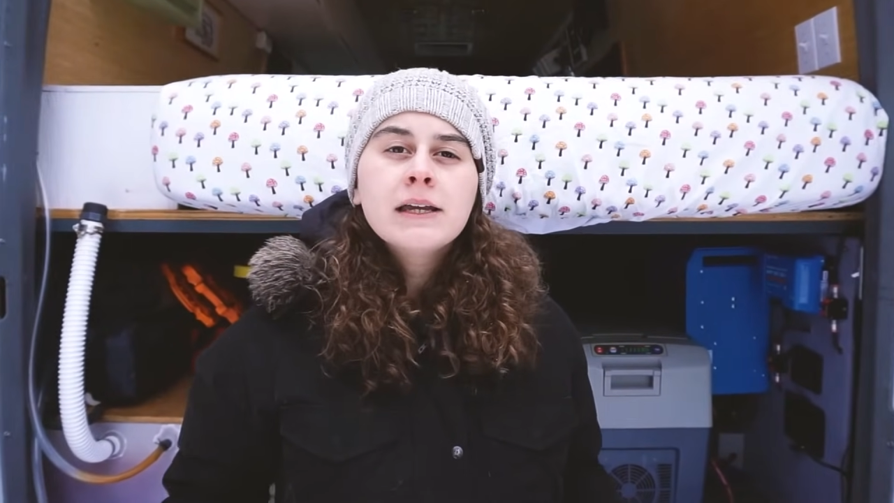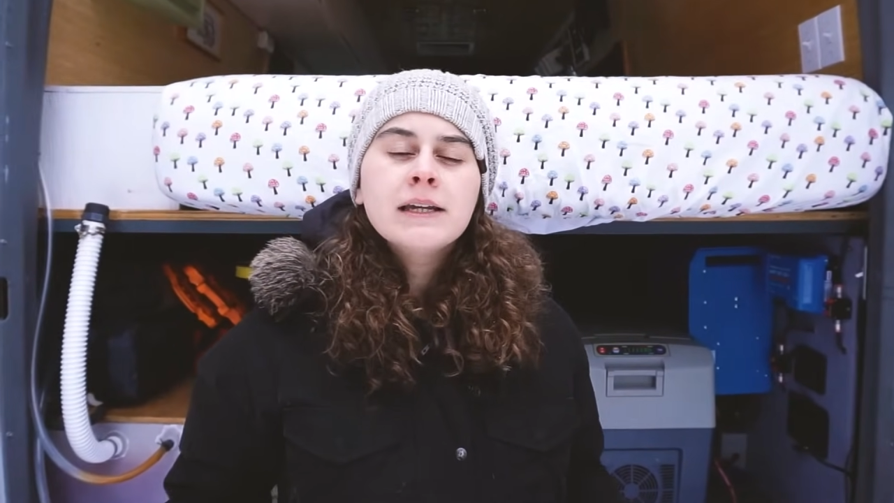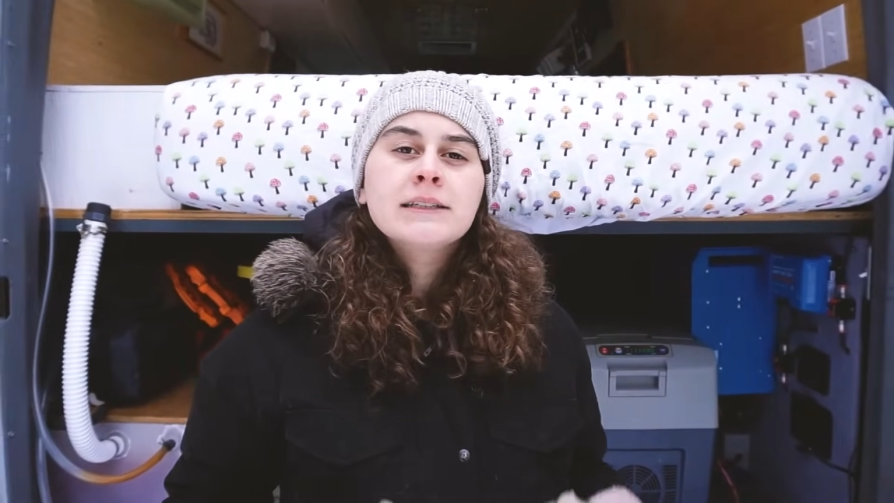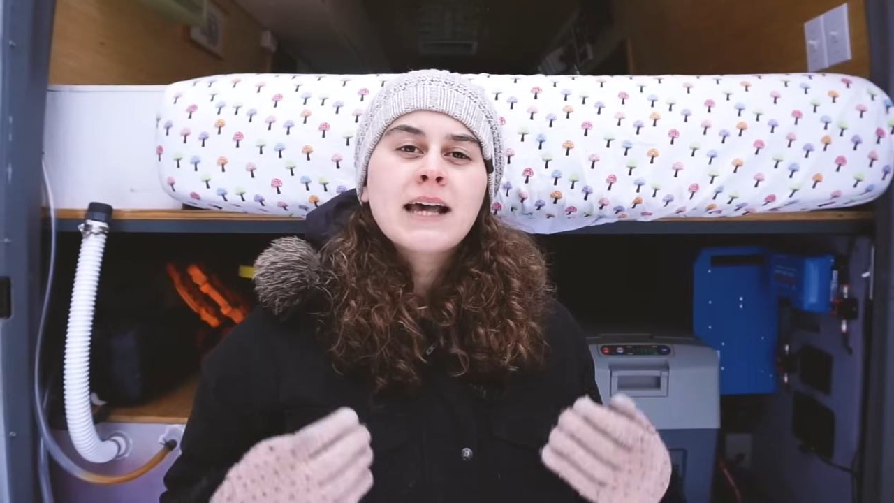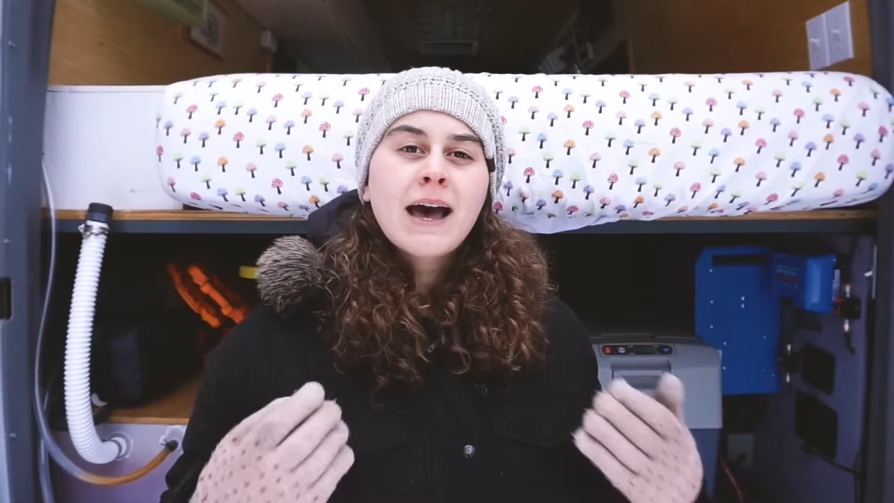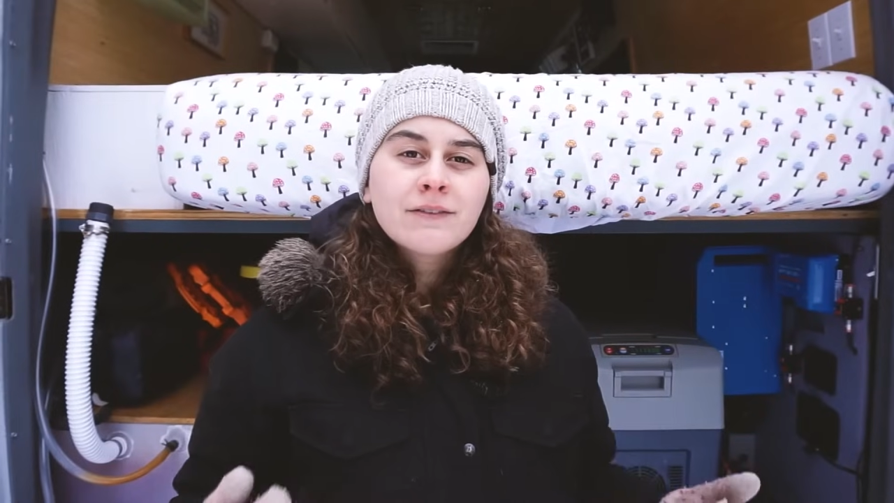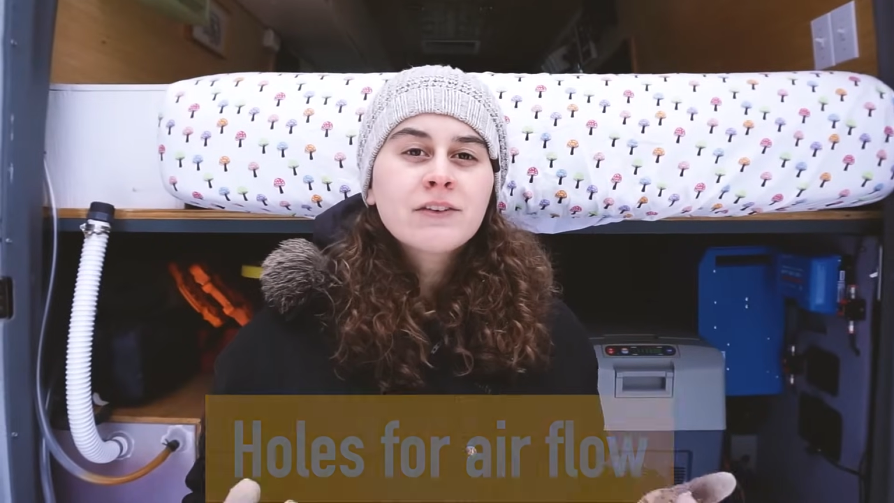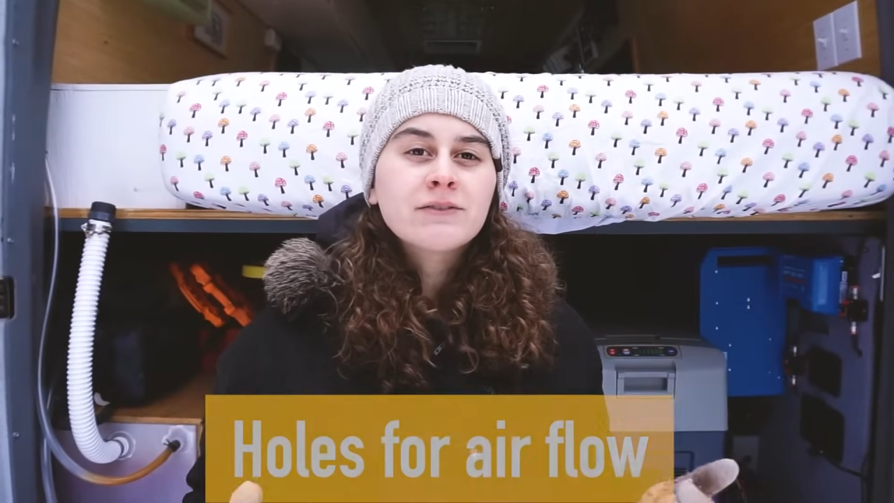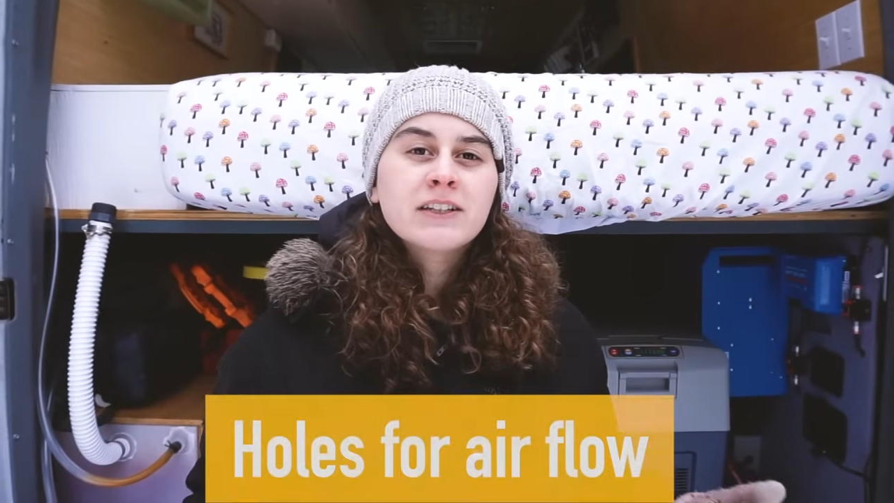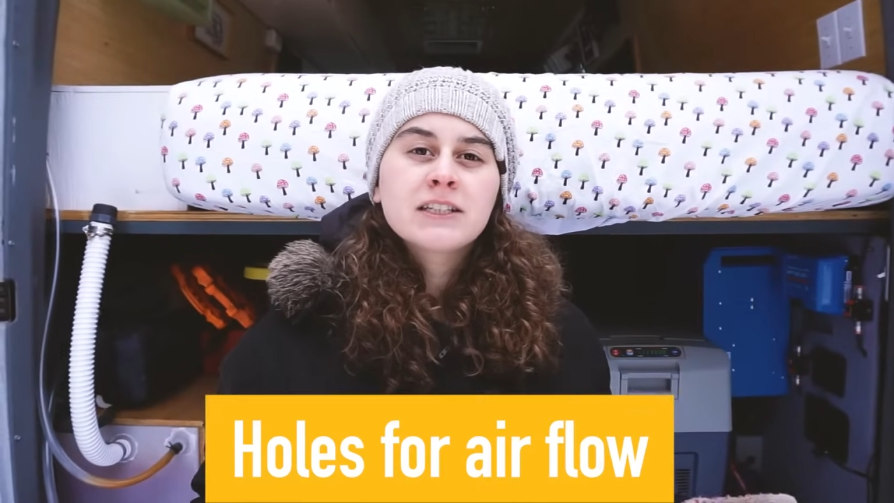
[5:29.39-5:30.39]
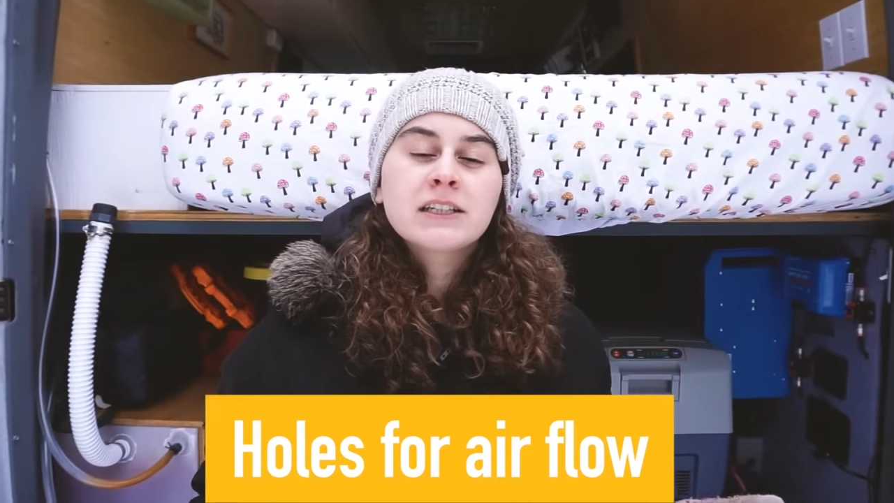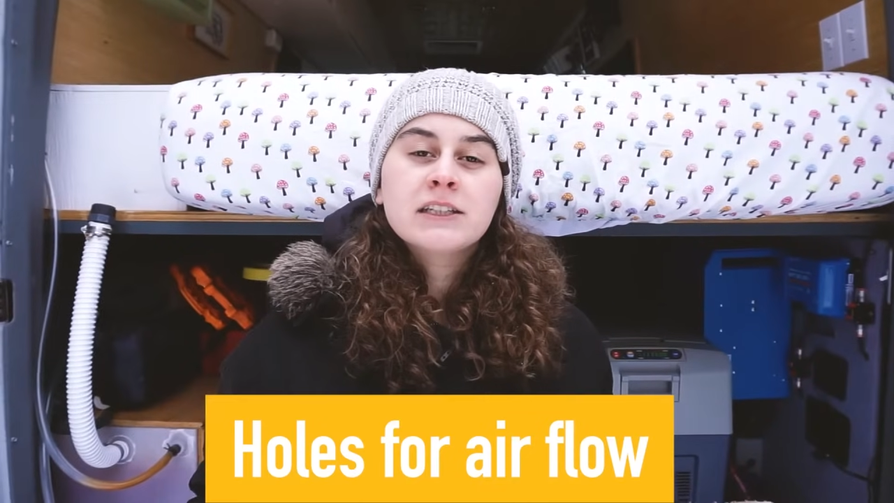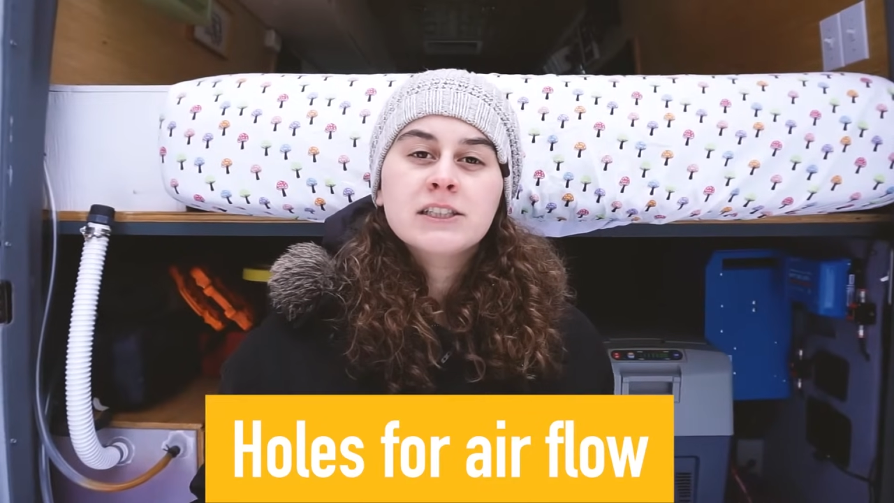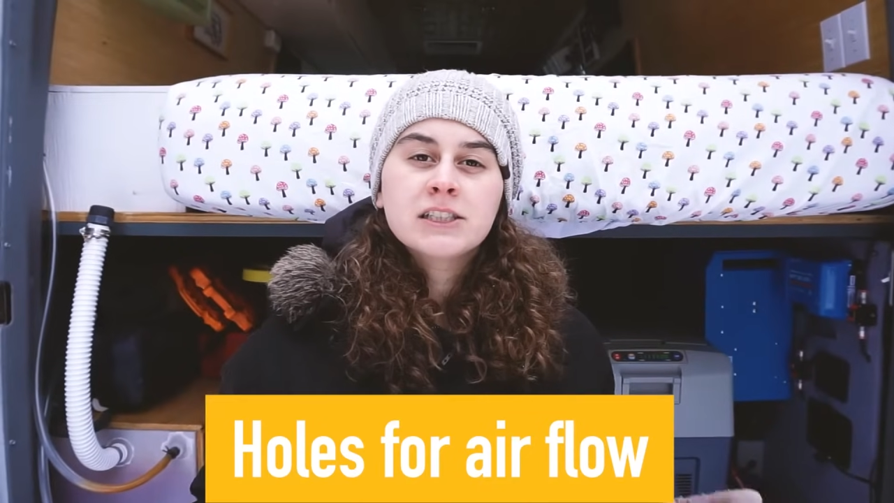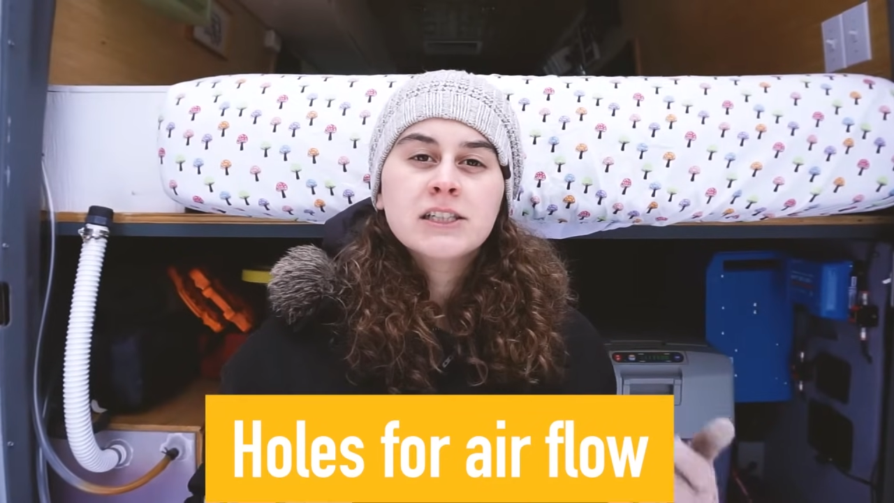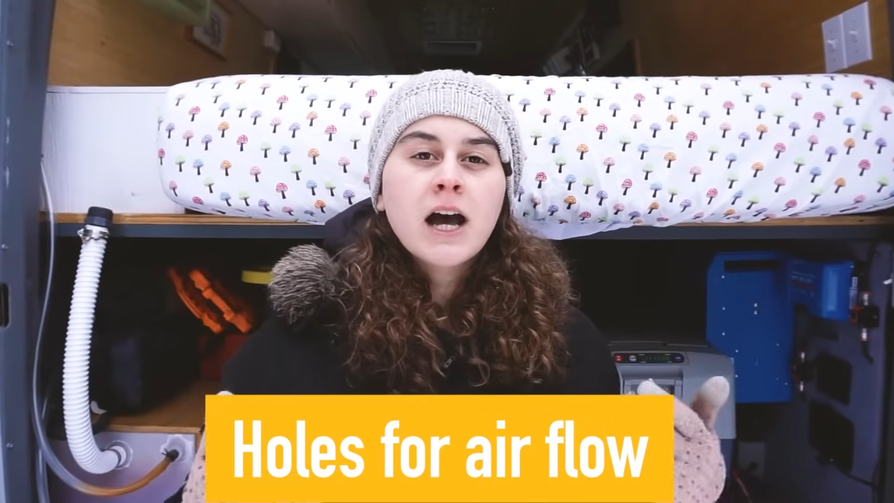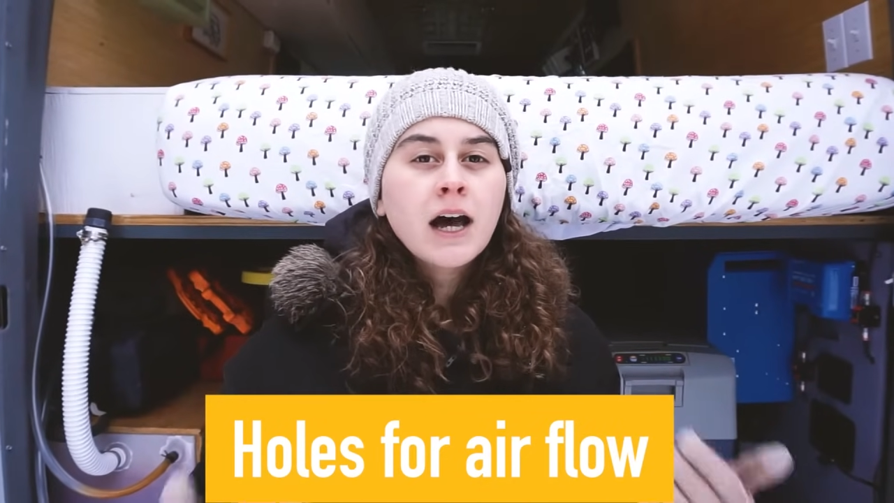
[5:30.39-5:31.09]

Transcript: is having ventilation